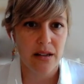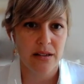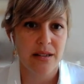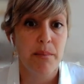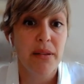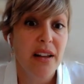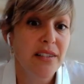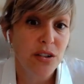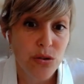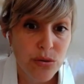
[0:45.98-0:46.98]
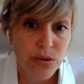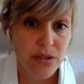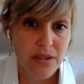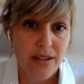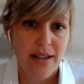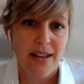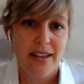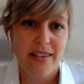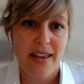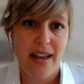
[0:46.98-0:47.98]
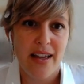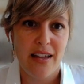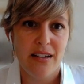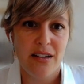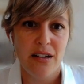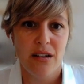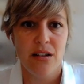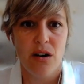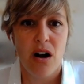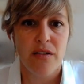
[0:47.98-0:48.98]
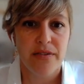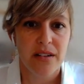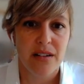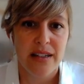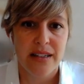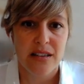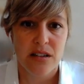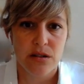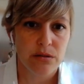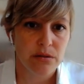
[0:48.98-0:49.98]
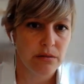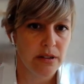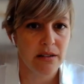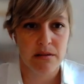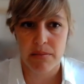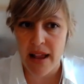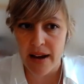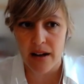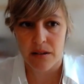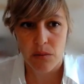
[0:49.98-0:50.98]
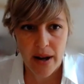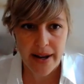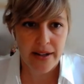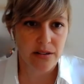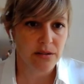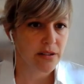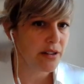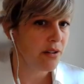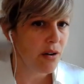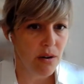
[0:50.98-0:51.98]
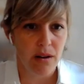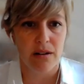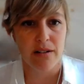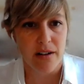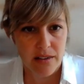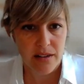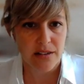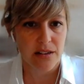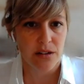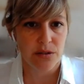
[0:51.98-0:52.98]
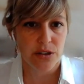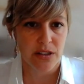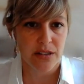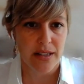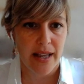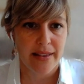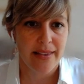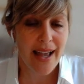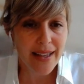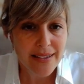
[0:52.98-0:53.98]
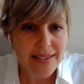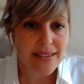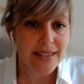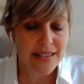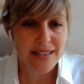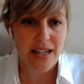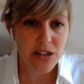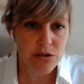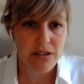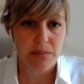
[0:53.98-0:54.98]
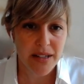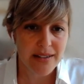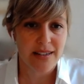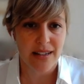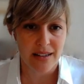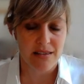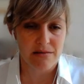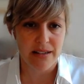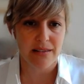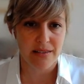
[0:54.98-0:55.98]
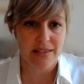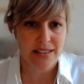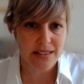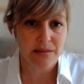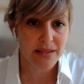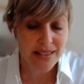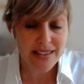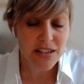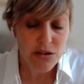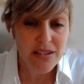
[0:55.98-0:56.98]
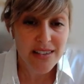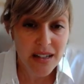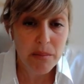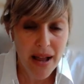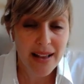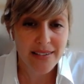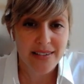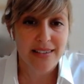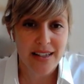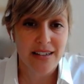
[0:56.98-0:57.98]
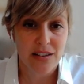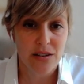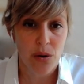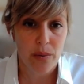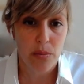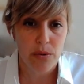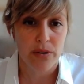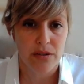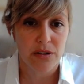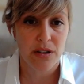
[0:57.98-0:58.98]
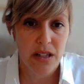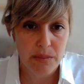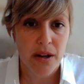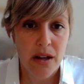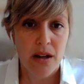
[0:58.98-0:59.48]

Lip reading: it's a blunt tool that, you know, often leads to either black and white or, you know, all or nothing solutions. And that is dangerous because it can threaten this intrinsic balance that is so important to keep